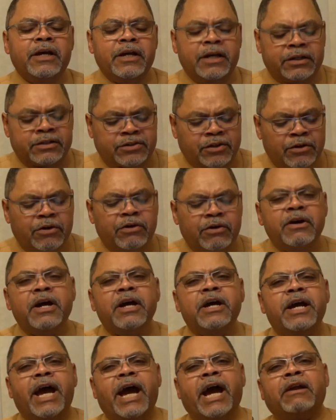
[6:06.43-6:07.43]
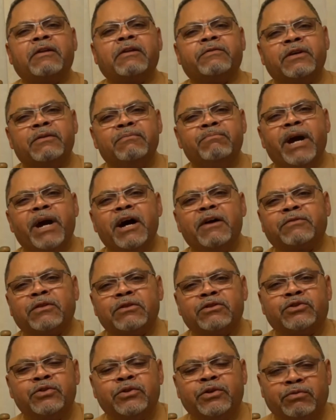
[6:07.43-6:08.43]
And so out of the mouth
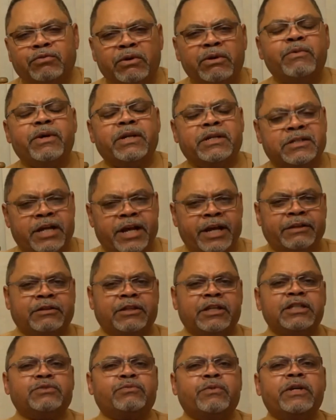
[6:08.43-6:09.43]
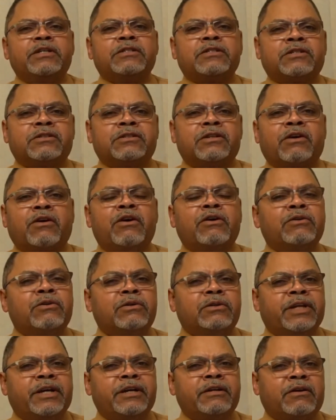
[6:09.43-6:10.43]
of two or three witnesses, and these witnesses are going
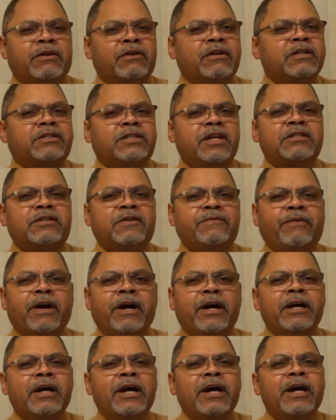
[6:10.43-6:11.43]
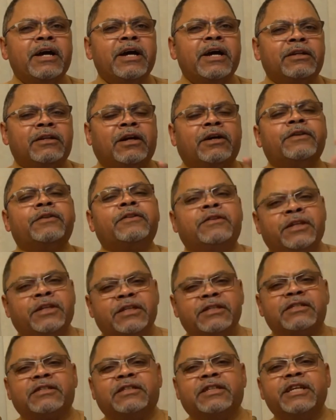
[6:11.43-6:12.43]
to, they're going to testify. No,
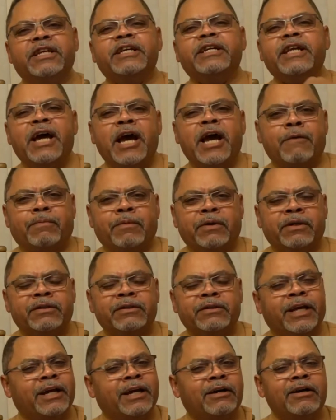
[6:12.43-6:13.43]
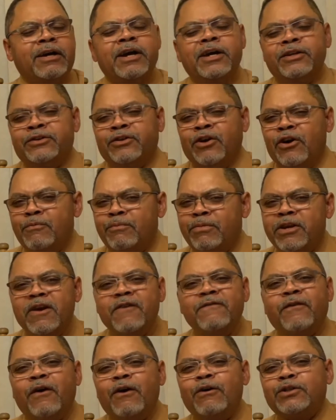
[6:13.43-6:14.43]
this did happen. Now, don't be
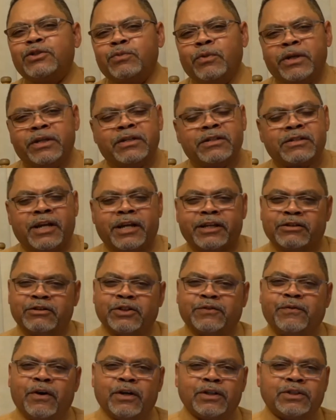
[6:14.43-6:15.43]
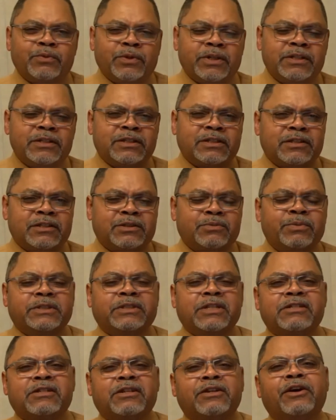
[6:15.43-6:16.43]
a false witness like those false witnesses we
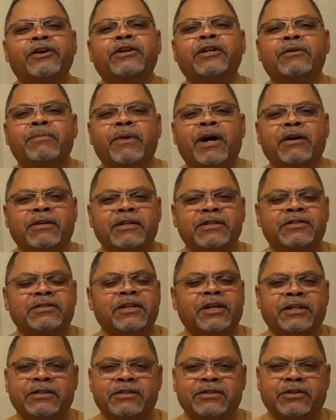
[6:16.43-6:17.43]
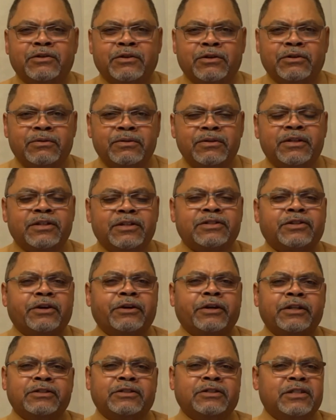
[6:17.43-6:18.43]
just learned about in Sunday school
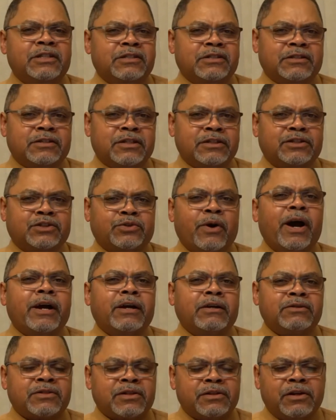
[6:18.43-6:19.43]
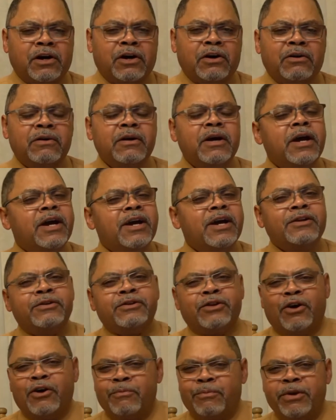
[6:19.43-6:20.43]
concerning Jesus' trials and all.
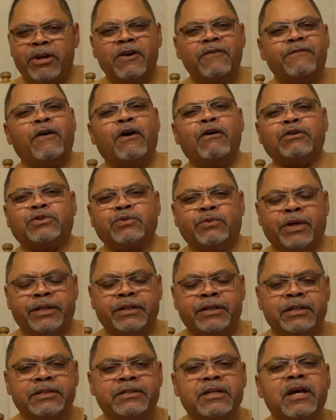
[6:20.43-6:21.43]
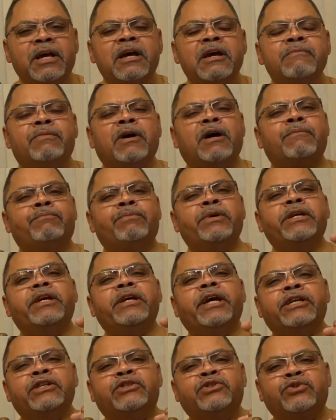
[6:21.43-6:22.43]
Don't be a false witness, but be
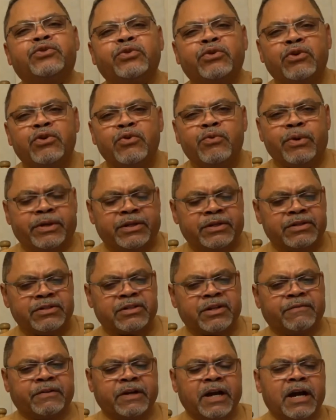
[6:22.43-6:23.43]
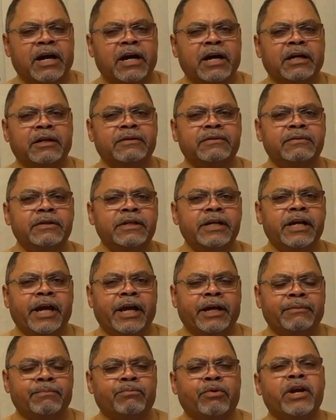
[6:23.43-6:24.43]
a true witness of God
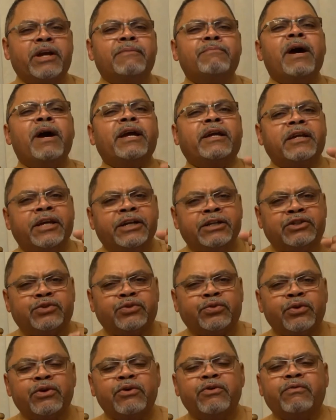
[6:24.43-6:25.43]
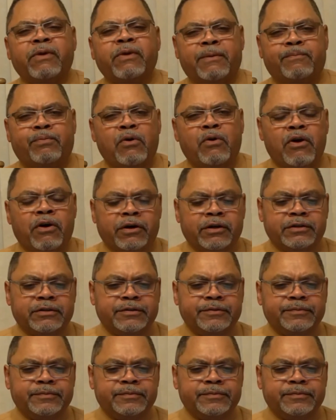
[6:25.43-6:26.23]
and bring back a true report.